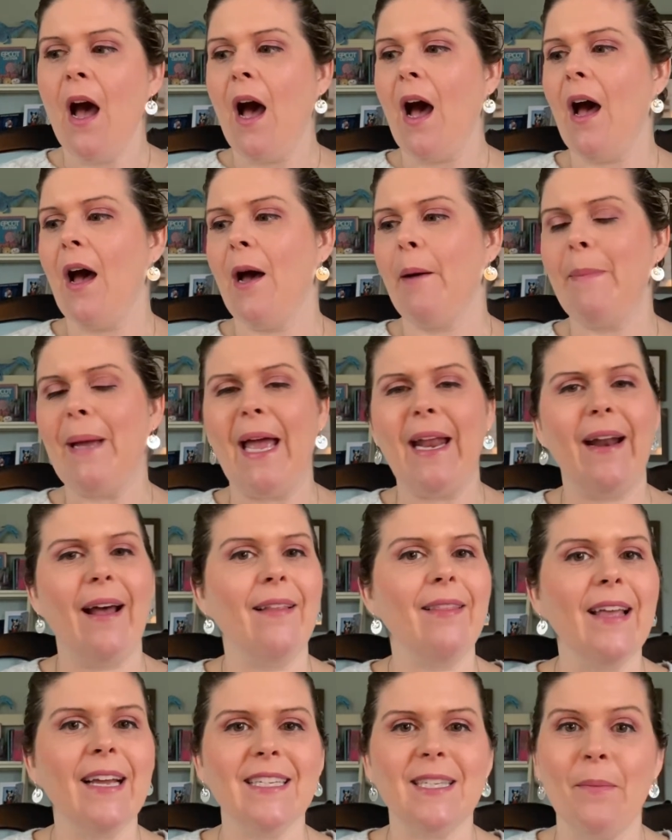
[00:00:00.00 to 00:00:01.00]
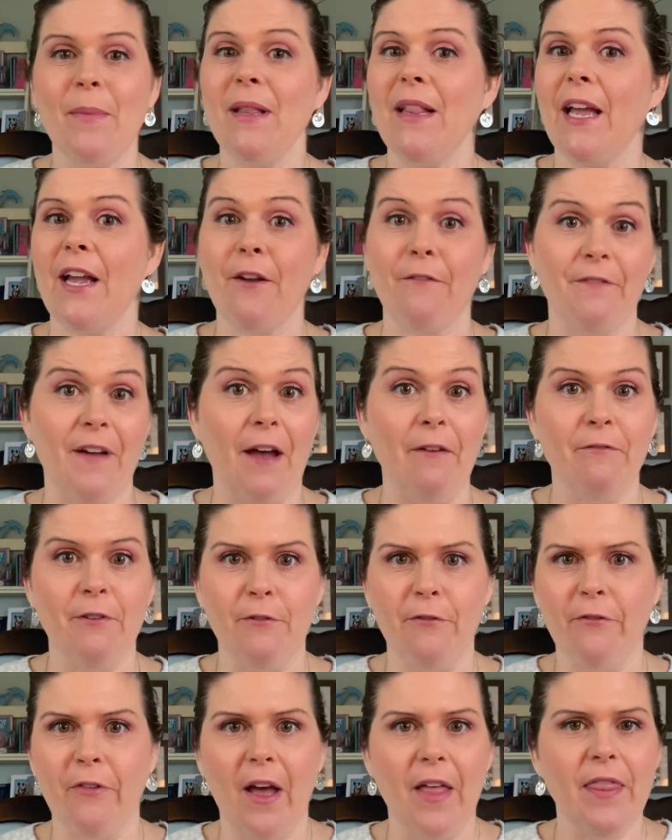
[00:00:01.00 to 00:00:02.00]
And unlike something like a
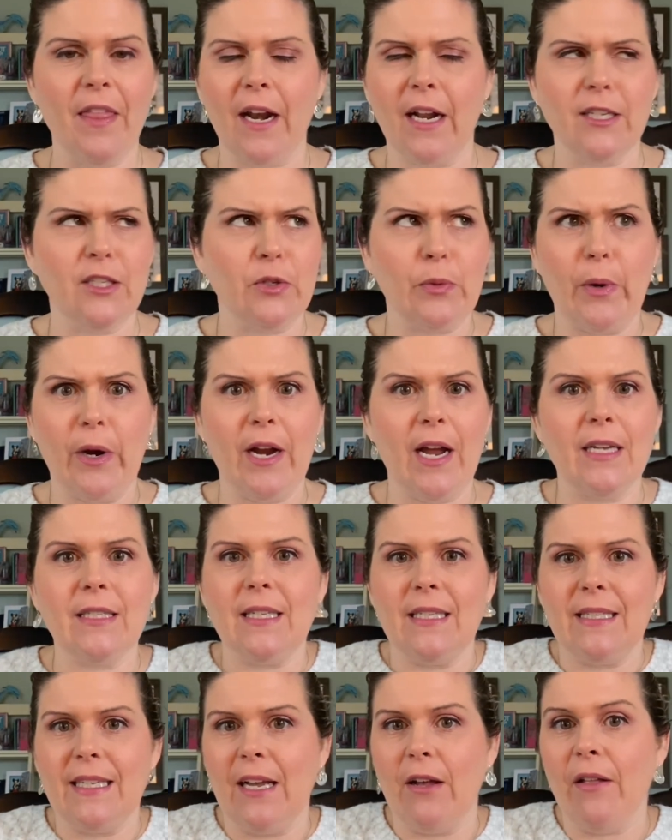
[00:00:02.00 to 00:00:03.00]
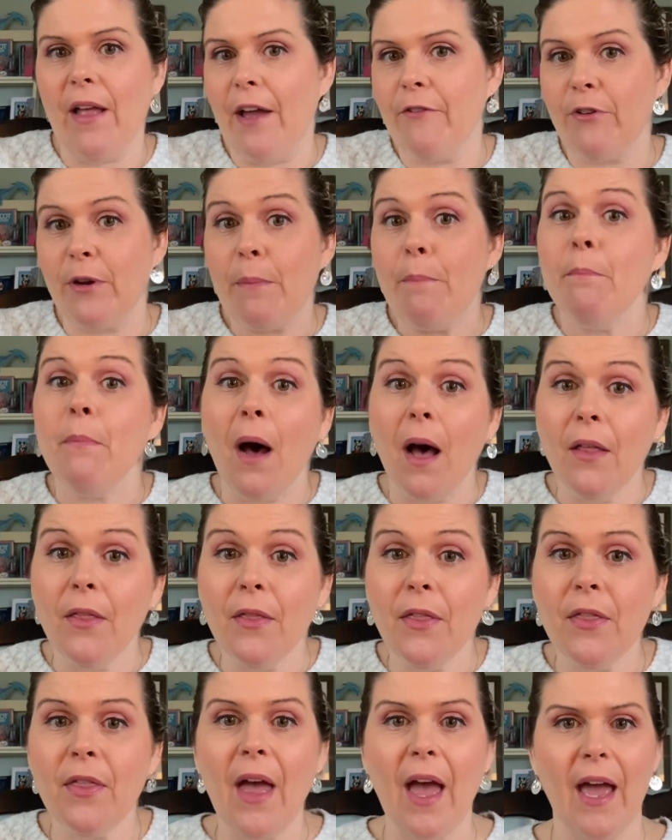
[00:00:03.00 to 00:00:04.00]
FabFitFun that I swear has a sale every
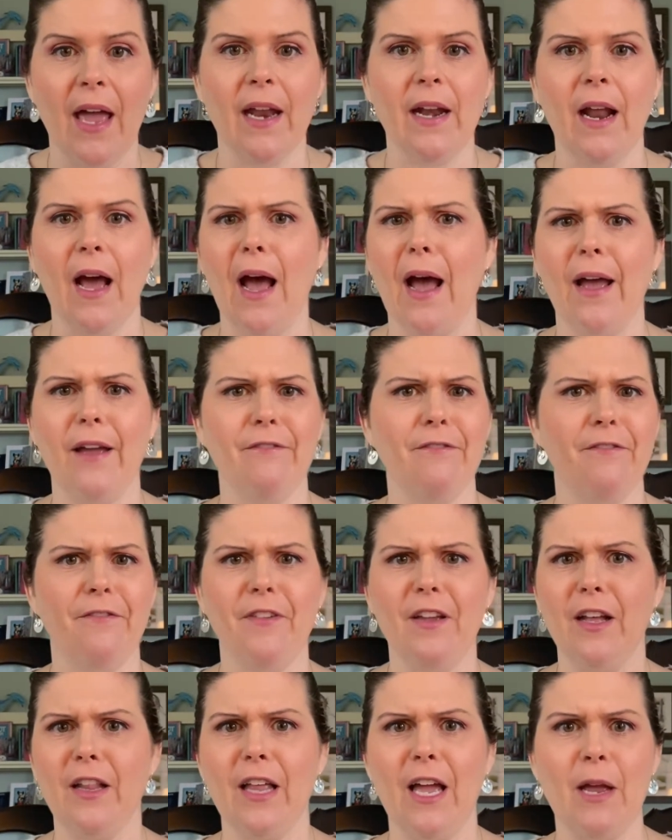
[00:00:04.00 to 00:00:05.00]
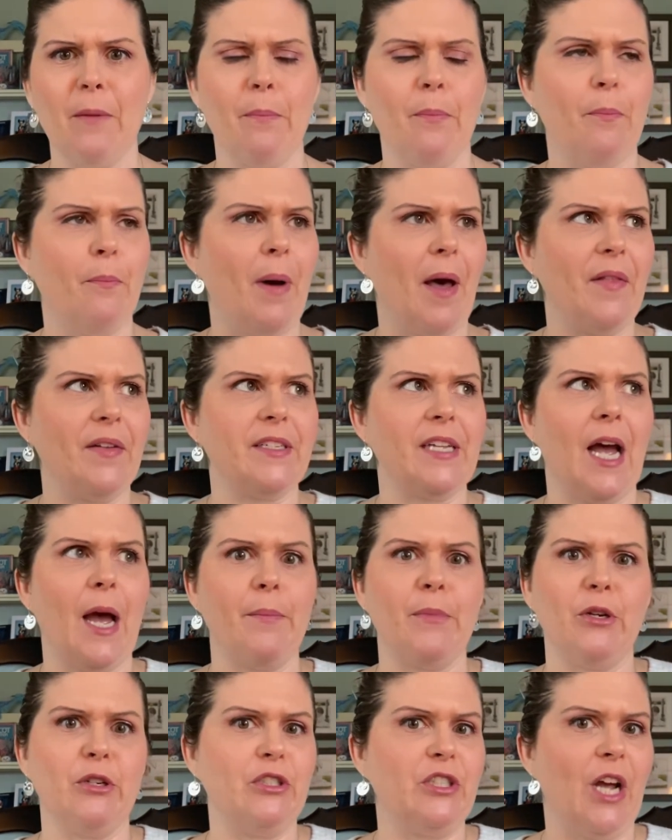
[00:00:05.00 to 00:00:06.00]
month, and I feel like by the time
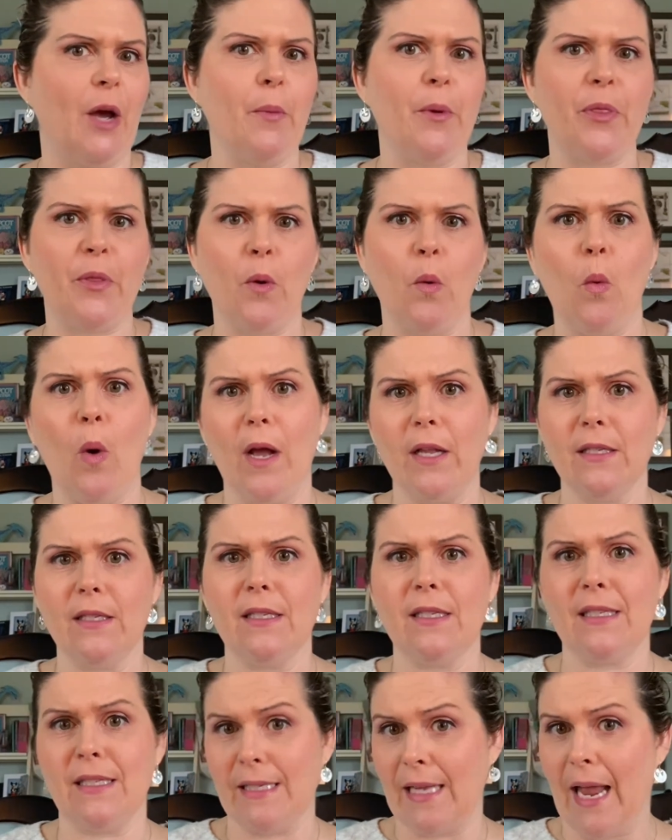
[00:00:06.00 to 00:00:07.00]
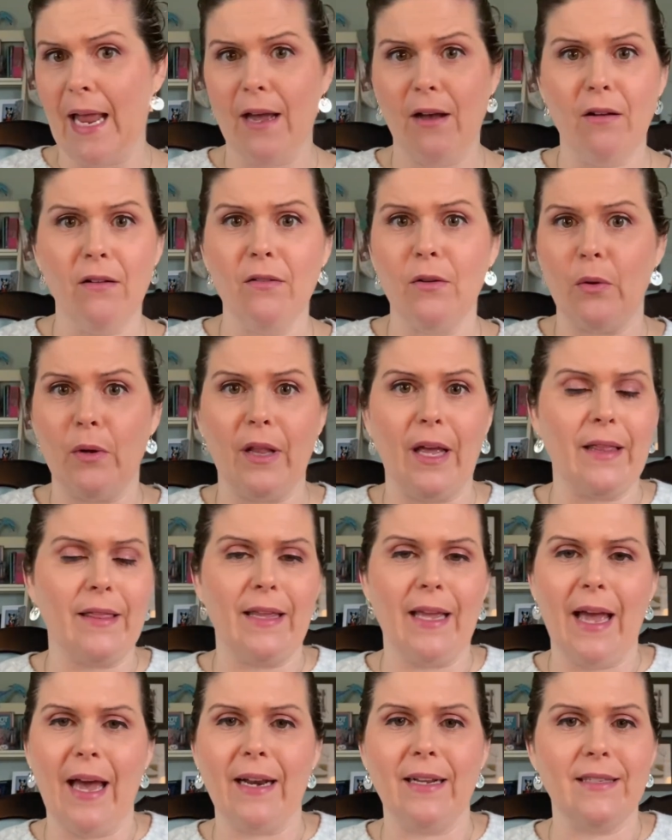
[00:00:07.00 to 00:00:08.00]
you're done with the one sale, or like
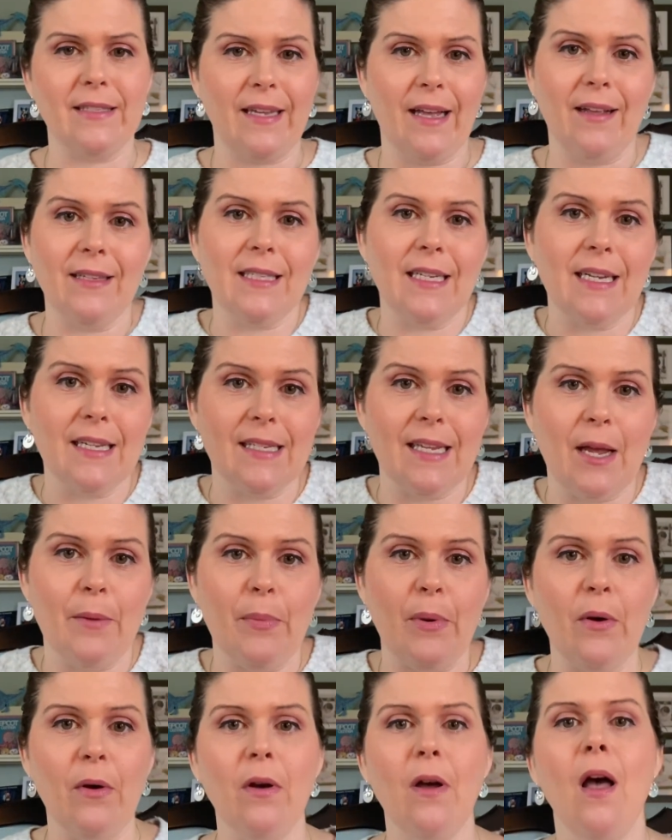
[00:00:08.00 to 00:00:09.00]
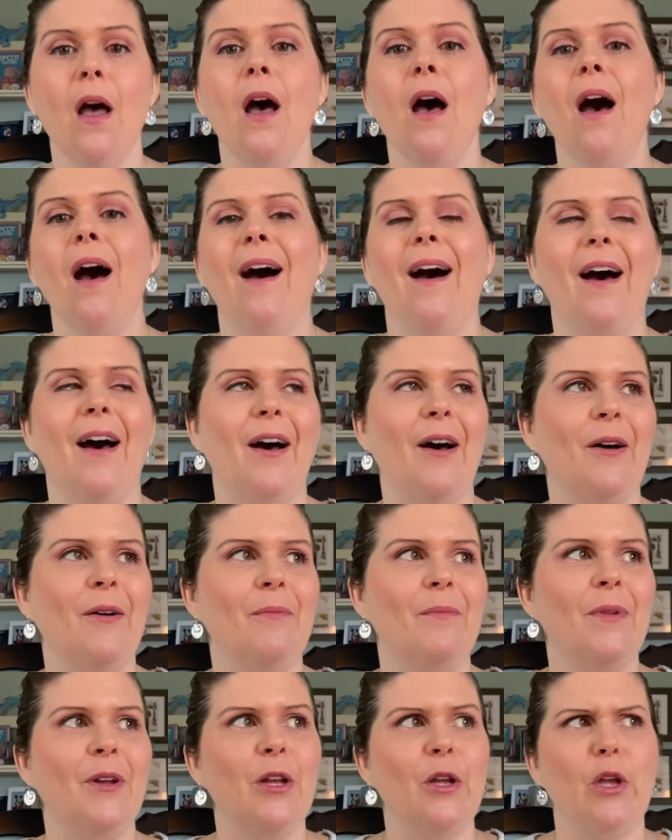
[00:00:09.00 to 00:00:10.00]
the edit sale as an example,
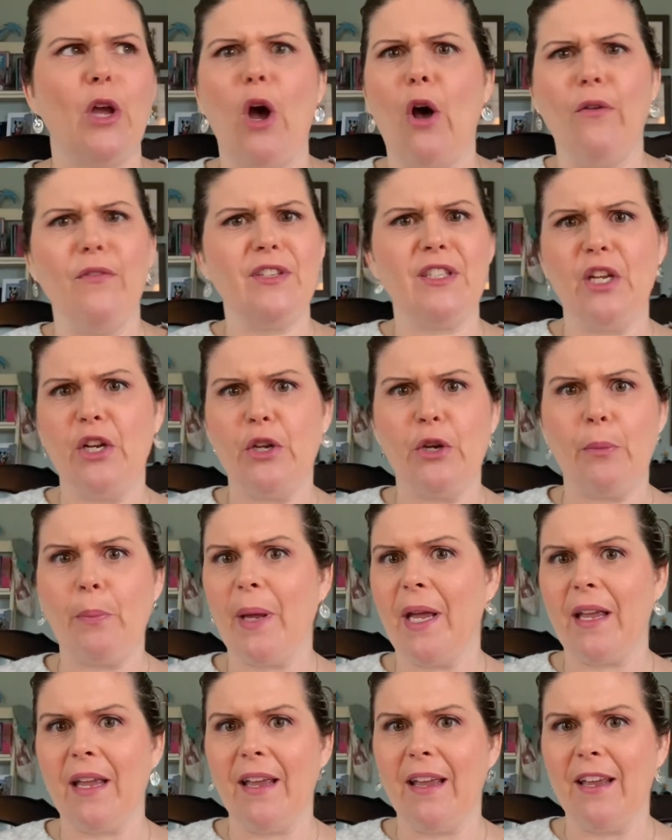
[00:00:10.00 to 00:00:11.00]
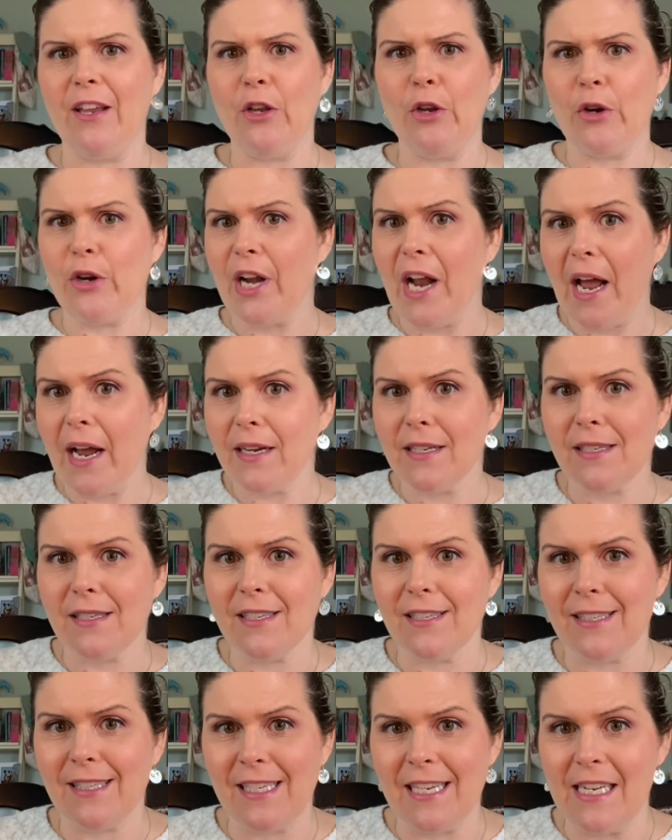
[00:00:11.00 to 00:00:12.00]
all of a sudden you're picking your
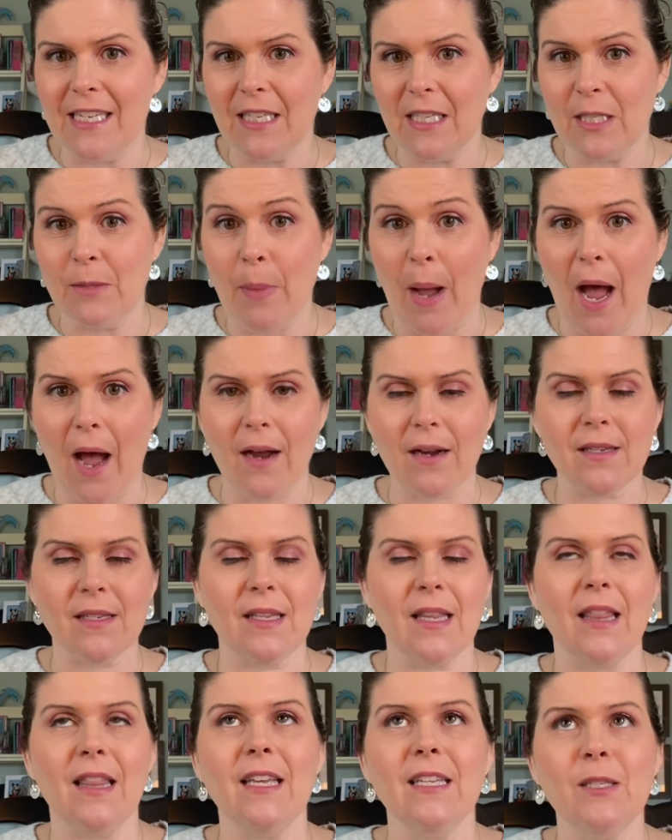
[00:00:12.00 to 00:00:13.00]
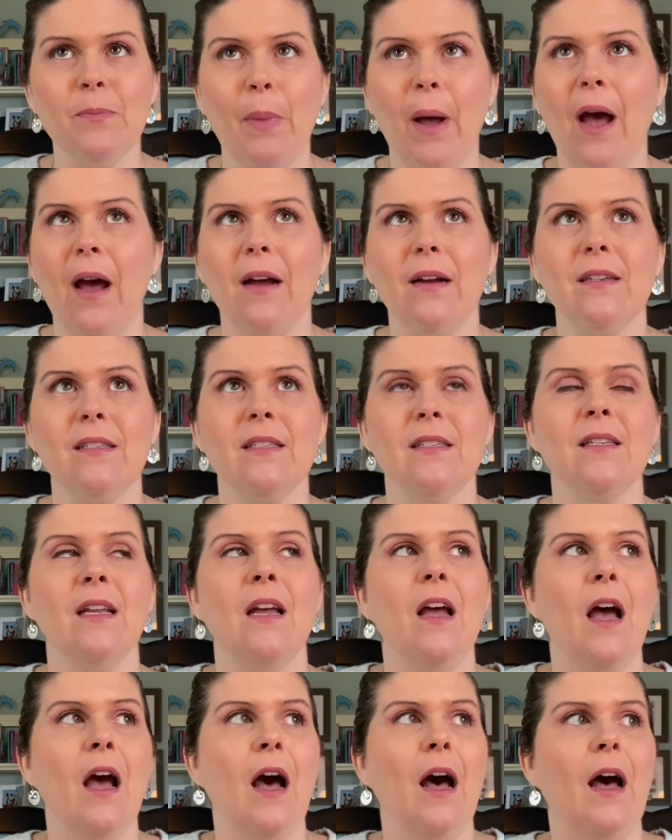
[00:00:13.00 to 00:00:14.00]
next season's box. This box,
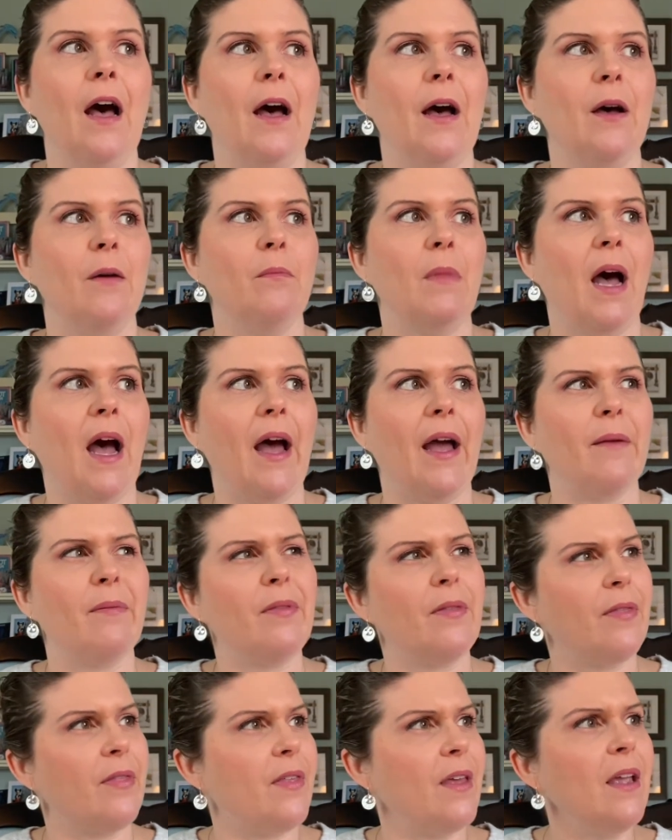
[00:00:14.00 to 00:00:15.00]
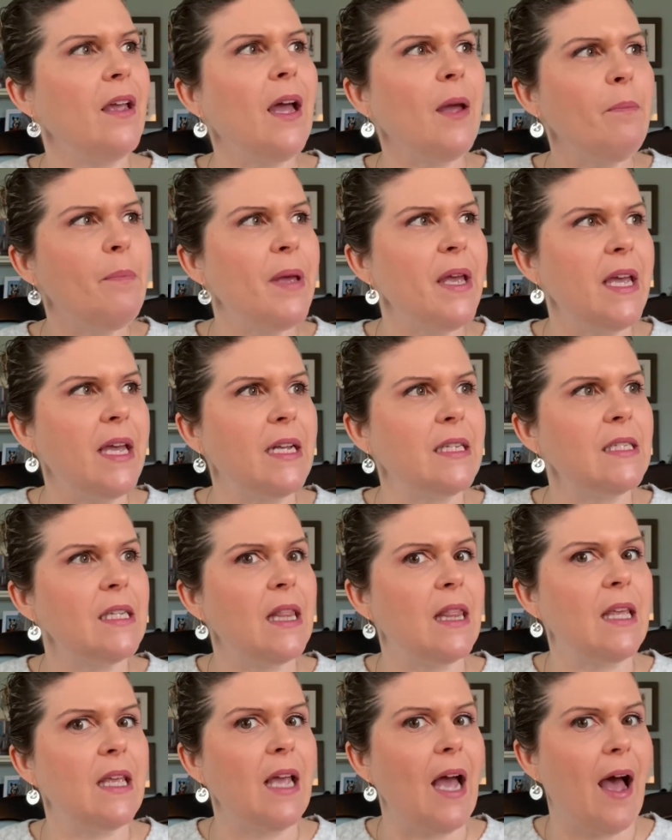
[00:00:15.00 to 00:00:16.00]
I think I picked
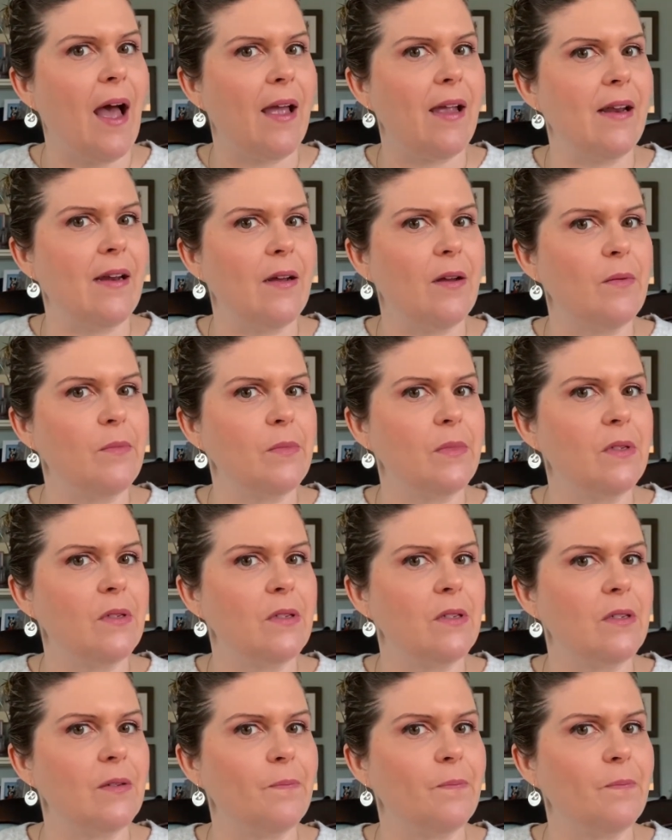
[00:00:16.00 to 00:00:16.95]
the items,